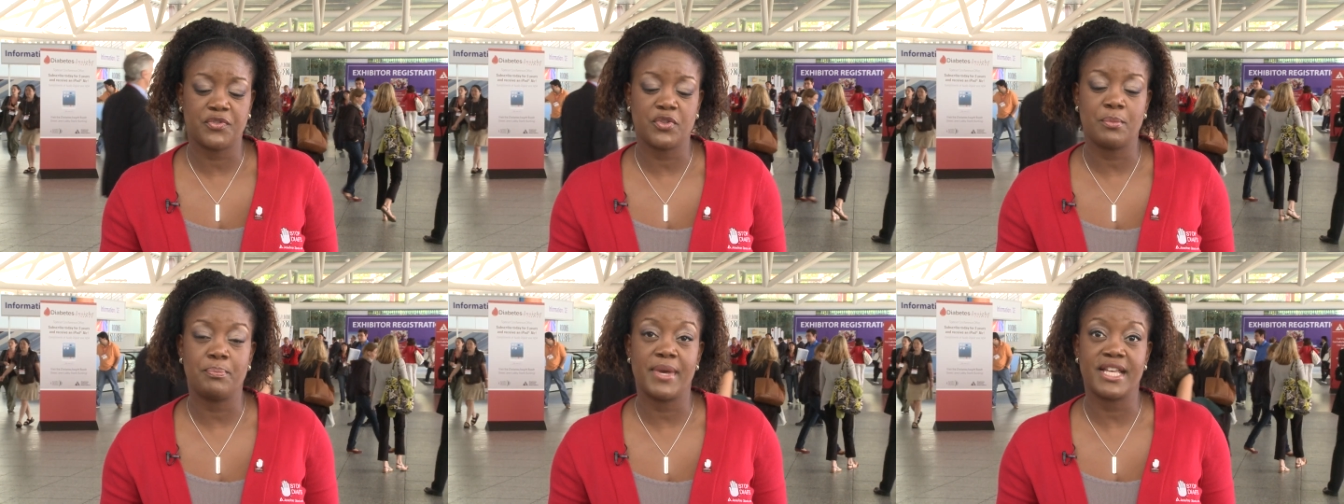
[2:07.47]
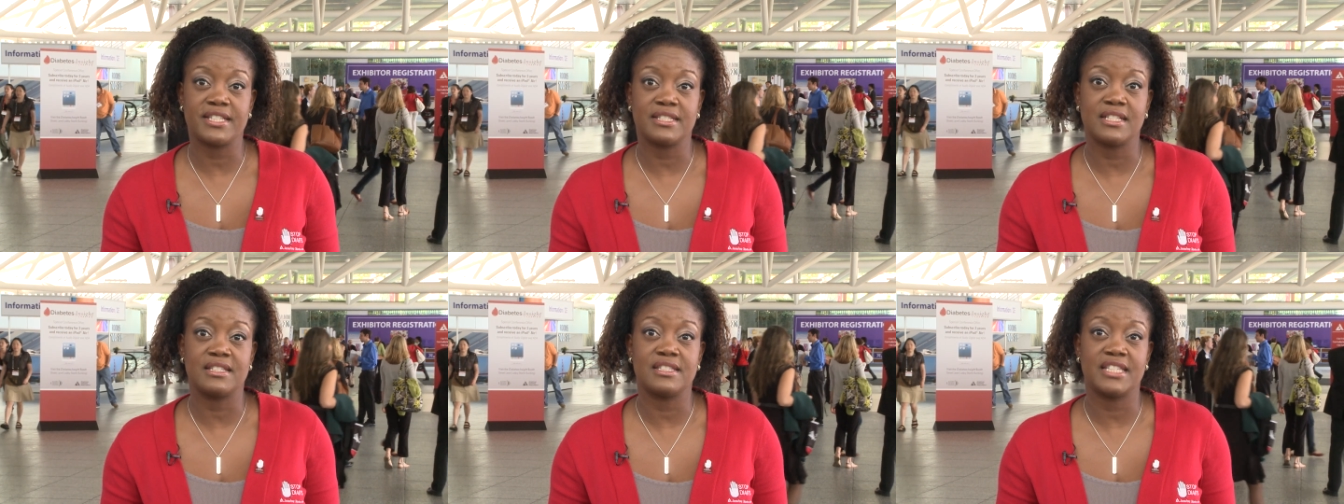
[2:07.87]
for the
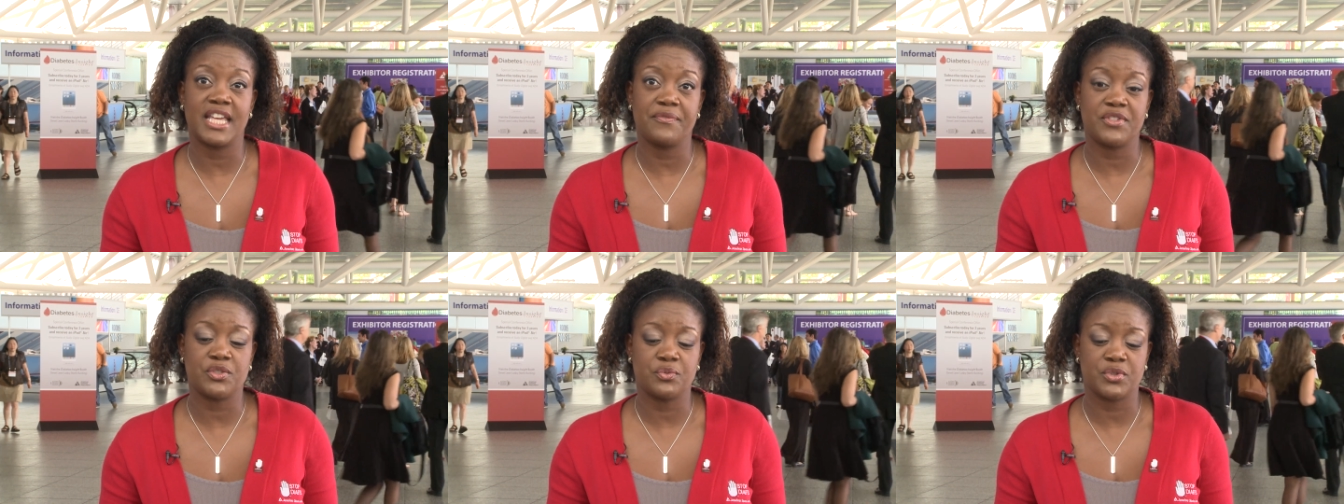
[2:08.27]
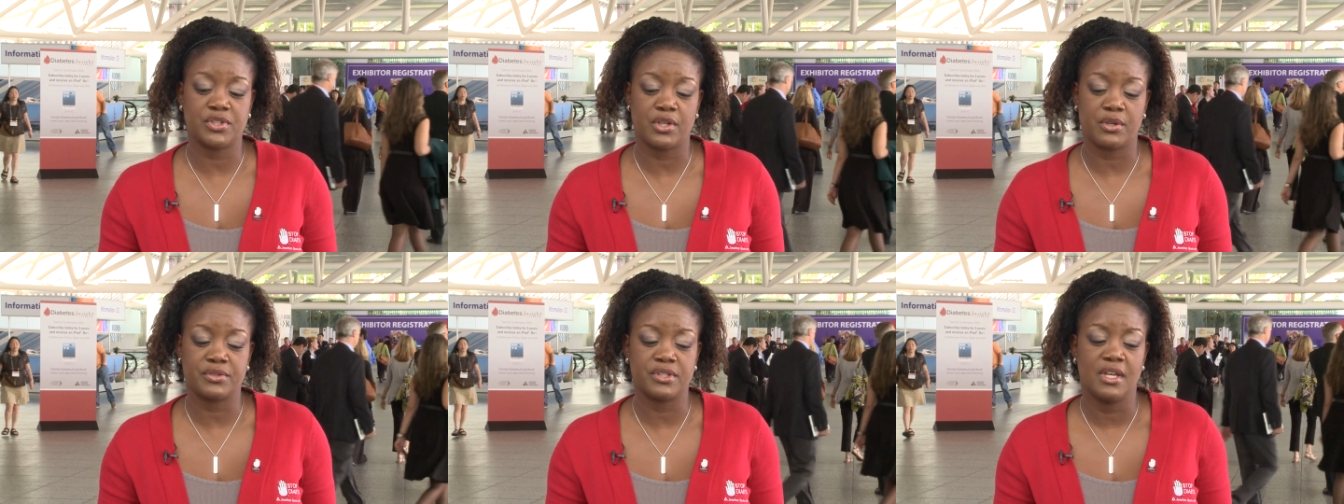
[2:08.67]
best and safest
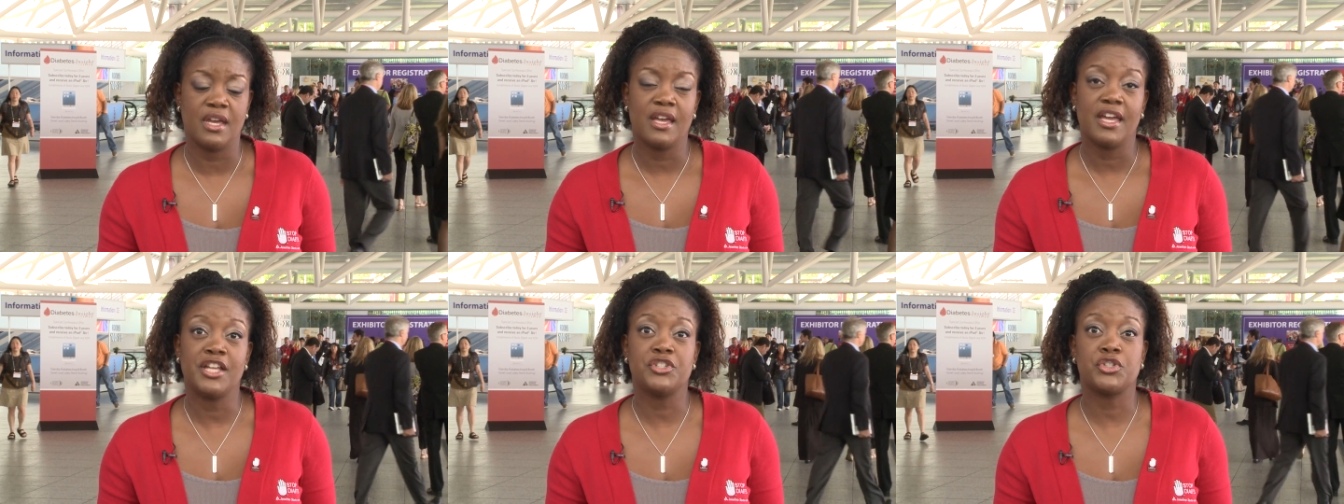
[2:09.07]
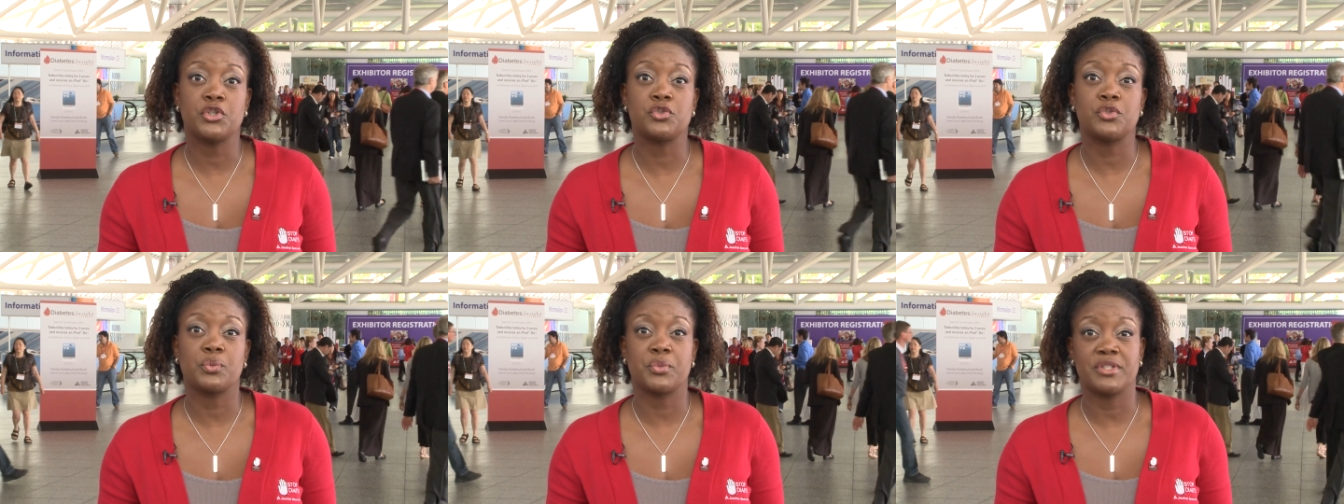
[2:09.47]
results in
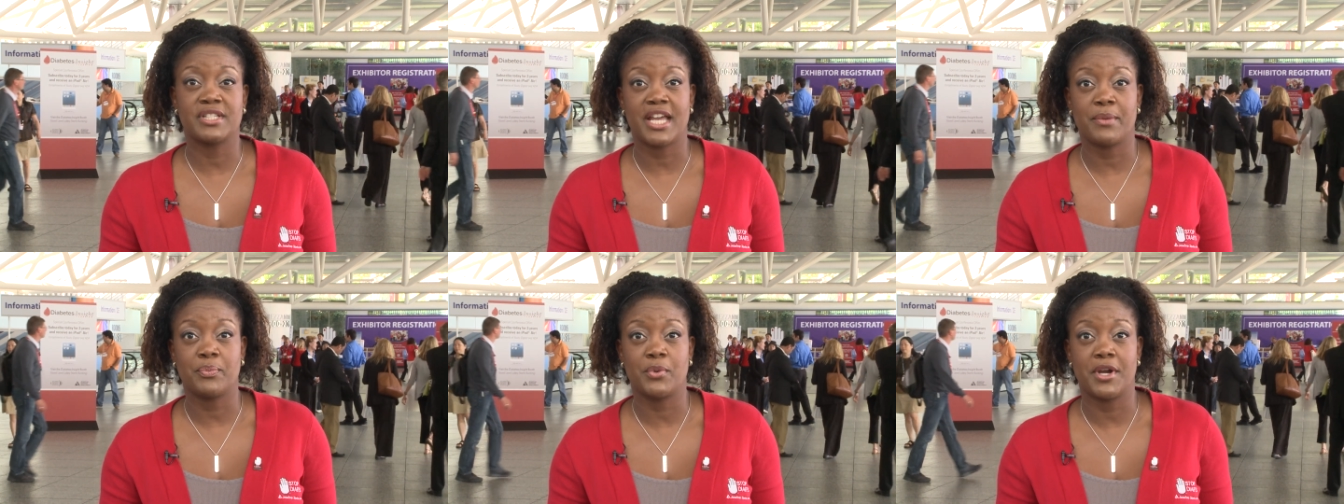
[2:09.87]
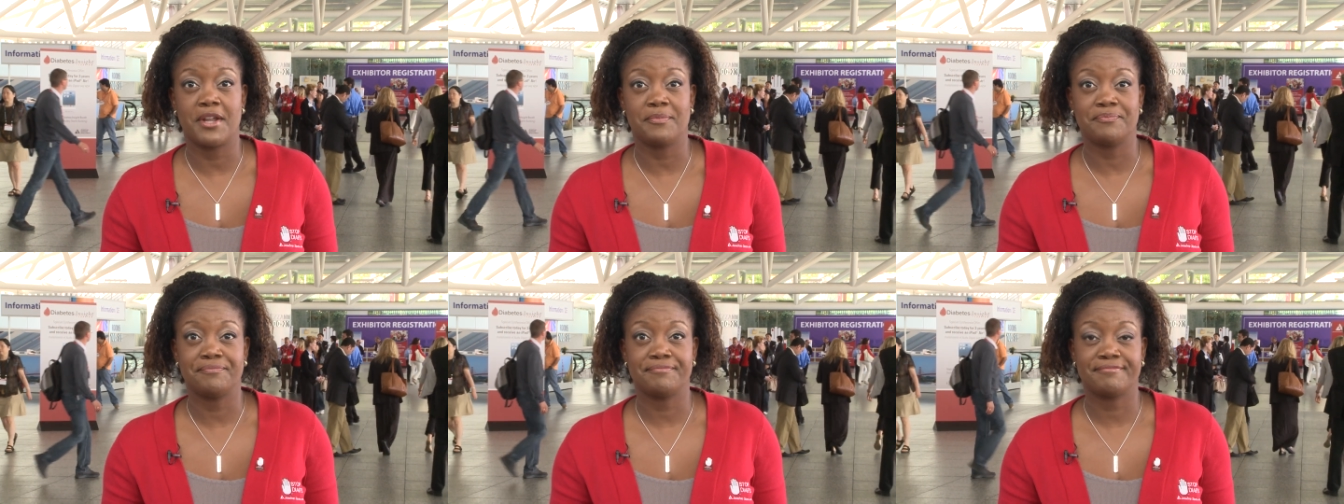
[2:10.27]
children with type
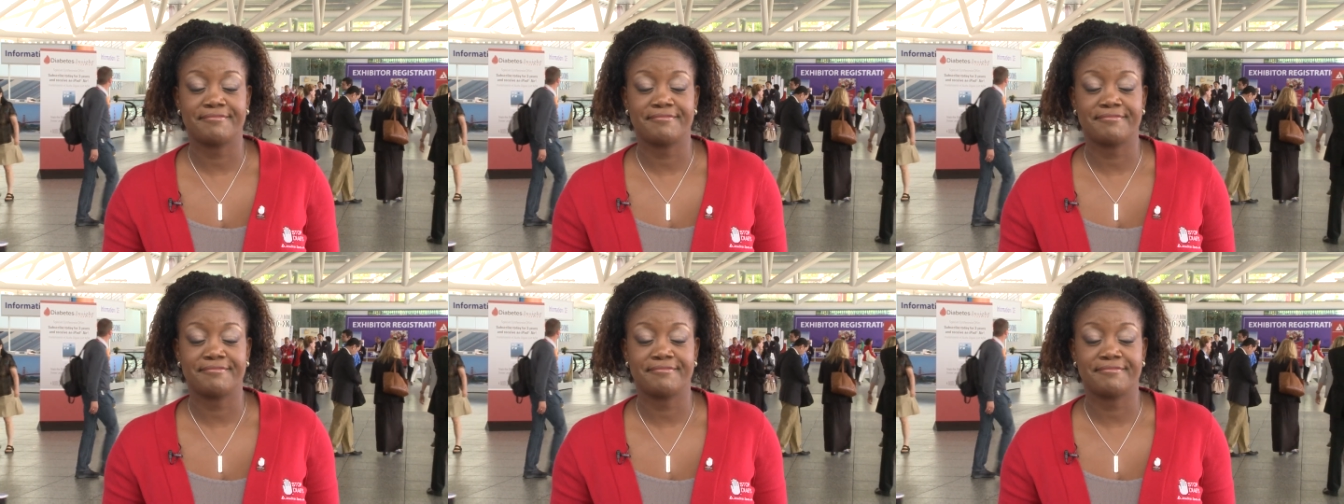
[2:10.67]
1.